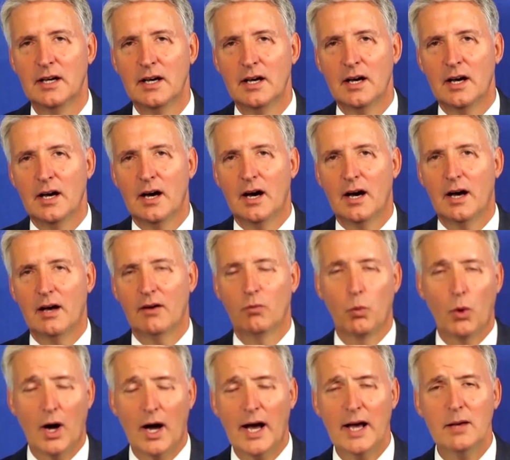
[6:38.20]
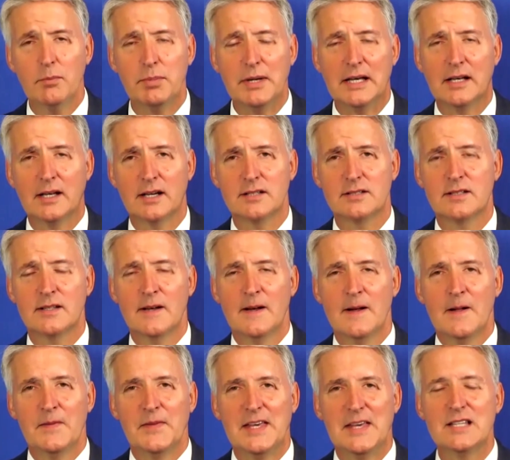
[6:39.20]
Why? Because
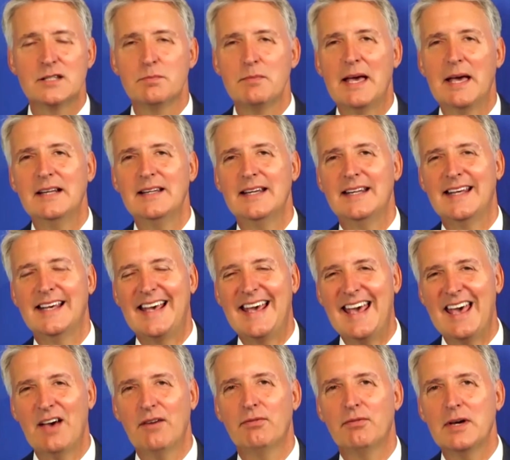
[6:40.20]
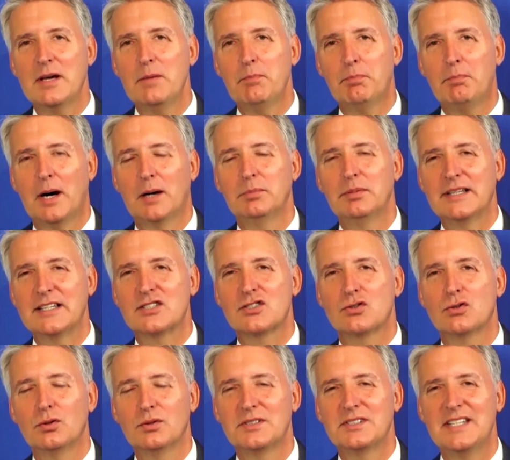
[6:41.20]
he's mandating every public
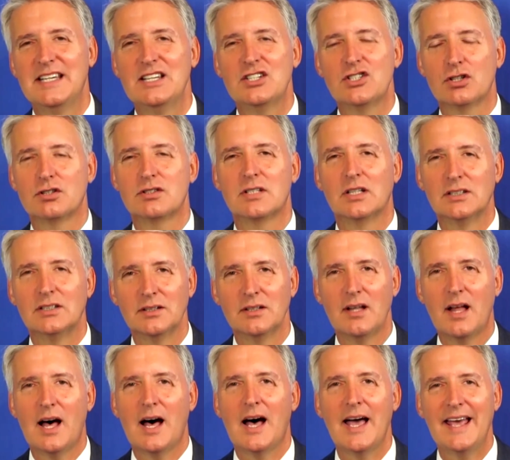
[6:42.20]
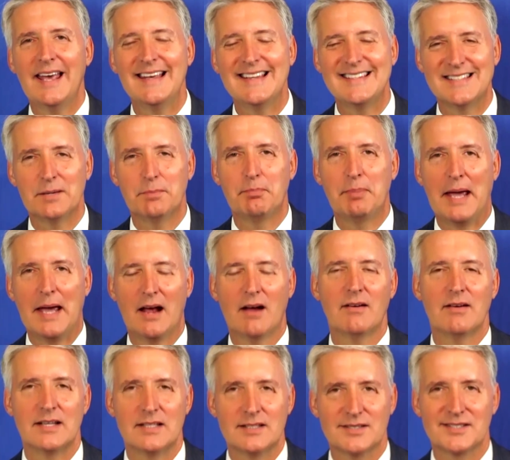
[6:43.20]
school teacher to lie to
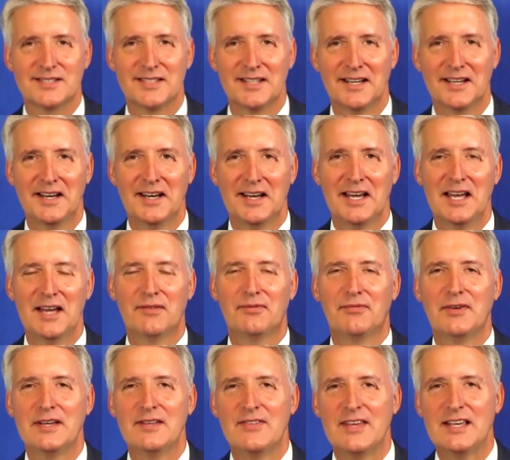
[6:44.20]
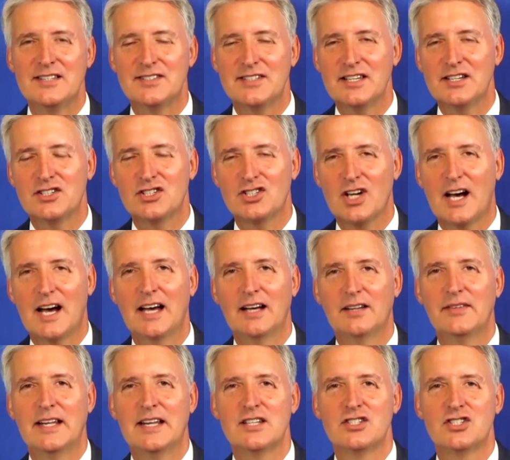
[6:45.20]
parents if they see a child
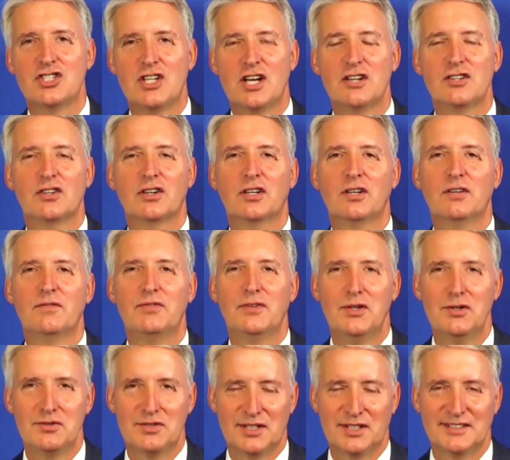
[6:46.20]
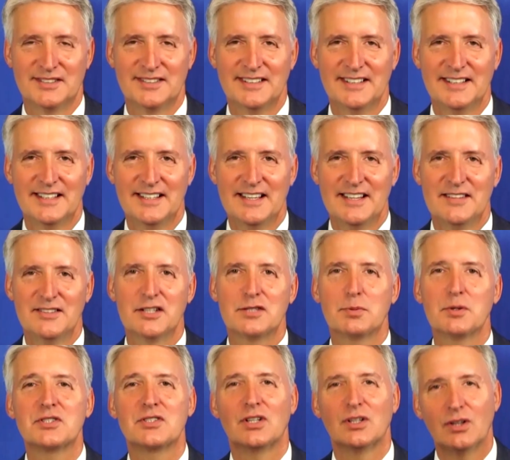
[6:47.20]
that has gender confusion. They're
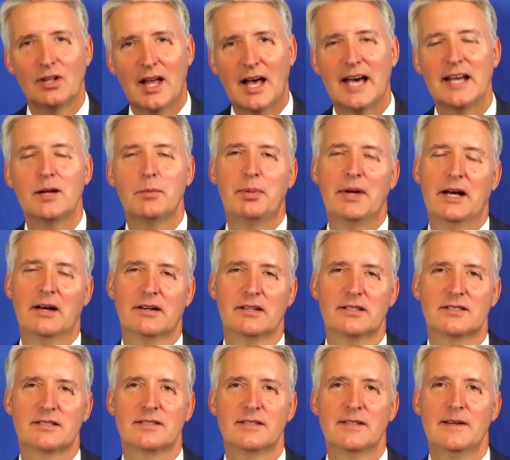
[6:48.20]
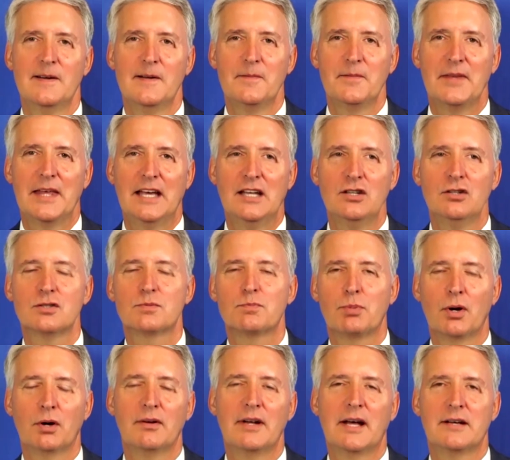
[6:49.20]
supposed to lie to parents and use
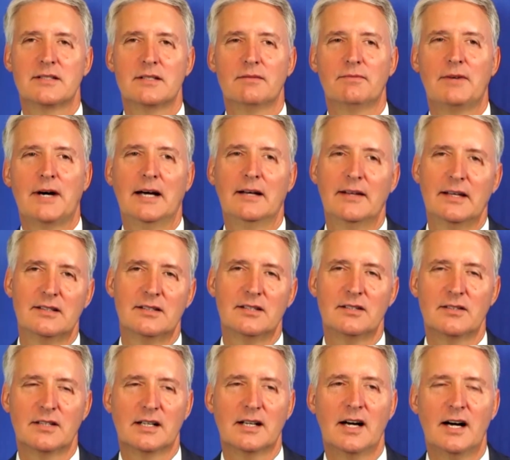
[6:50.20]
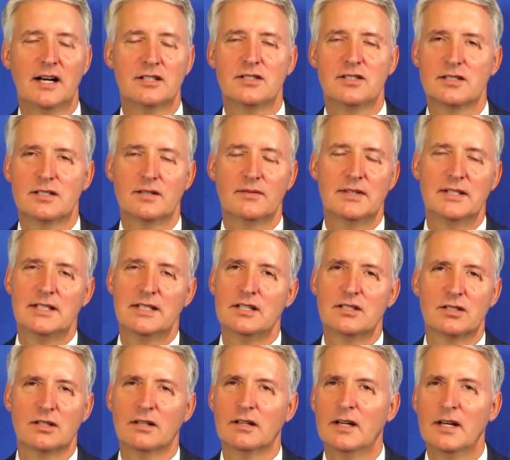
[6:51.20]
pronouns that violate the conscience of the
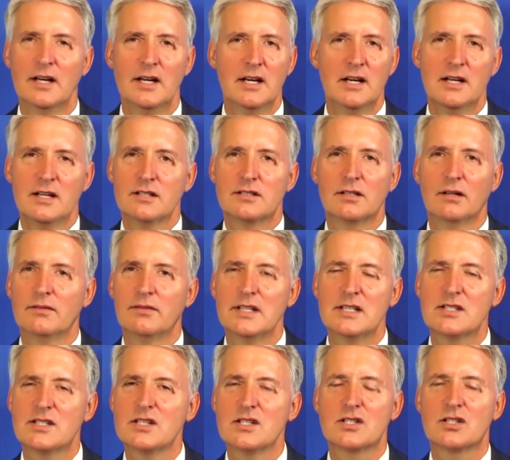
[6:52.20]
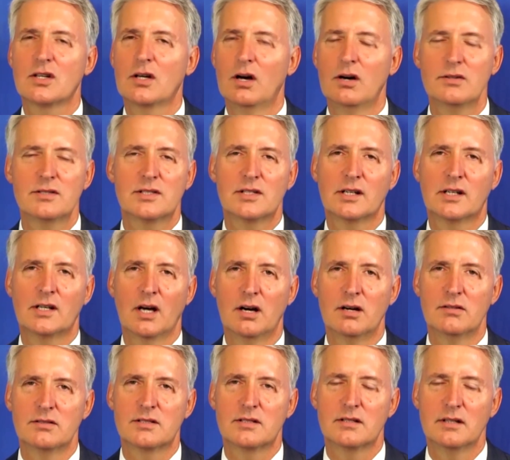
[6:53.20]
teacher. So this is coast to
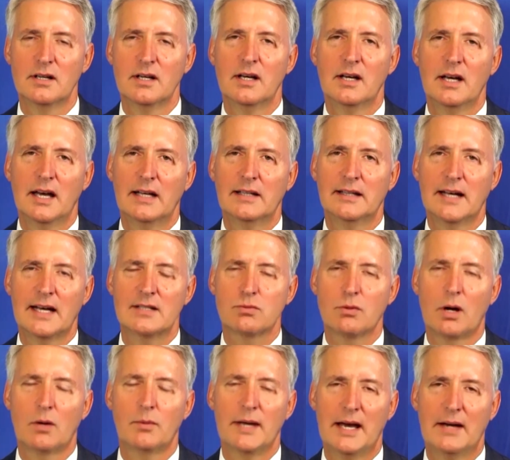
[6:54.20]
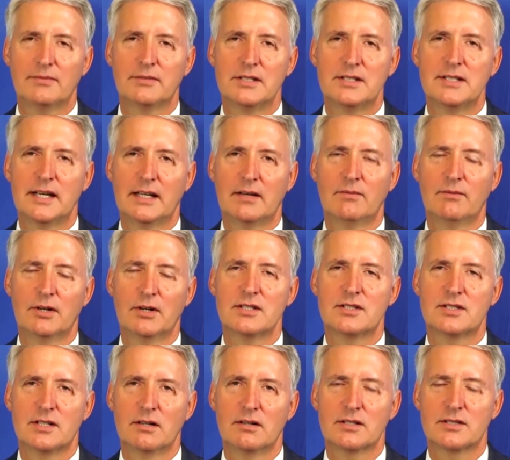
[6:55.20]
coast, and that's why we have to take it very
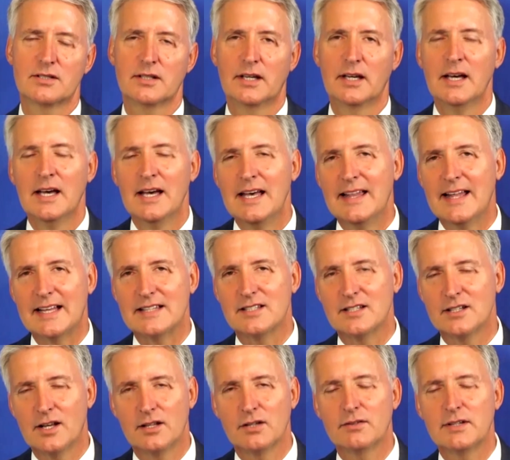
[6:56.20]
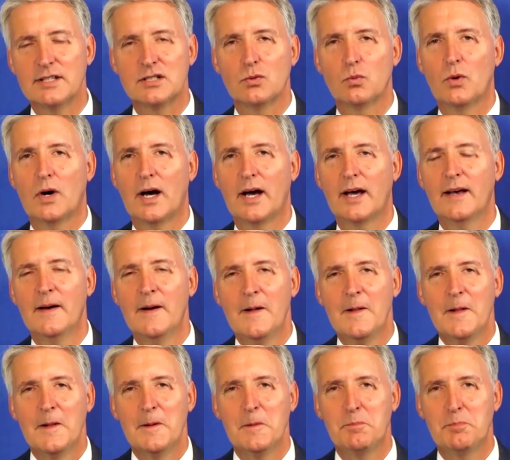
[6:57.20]
seriously. That's another reason why
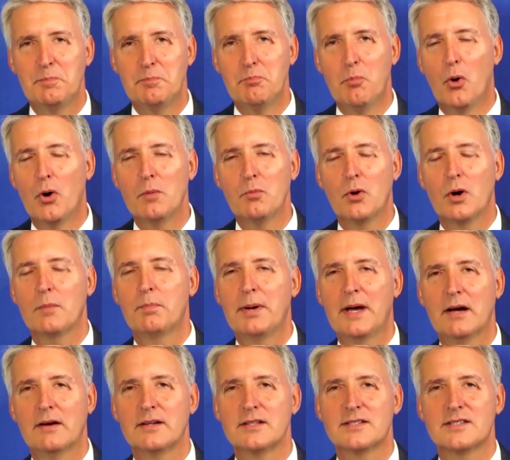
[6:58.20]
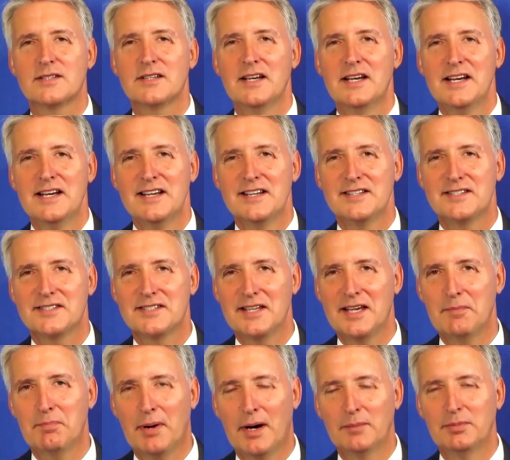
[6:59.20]
more and more parents see
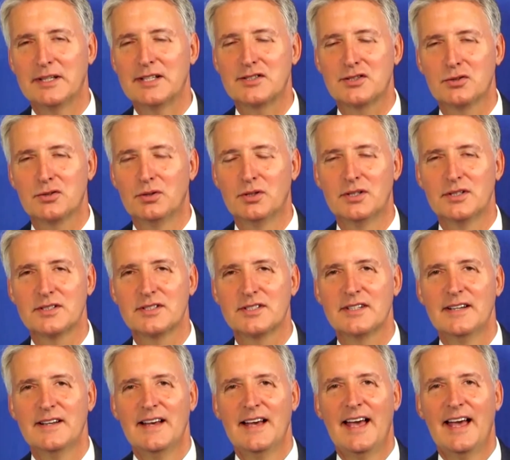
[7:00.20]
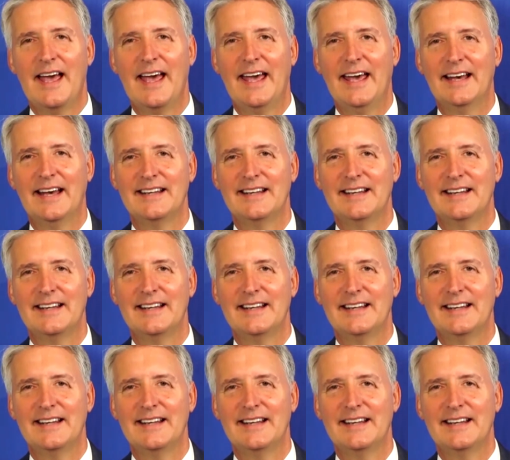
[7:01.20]
public schools and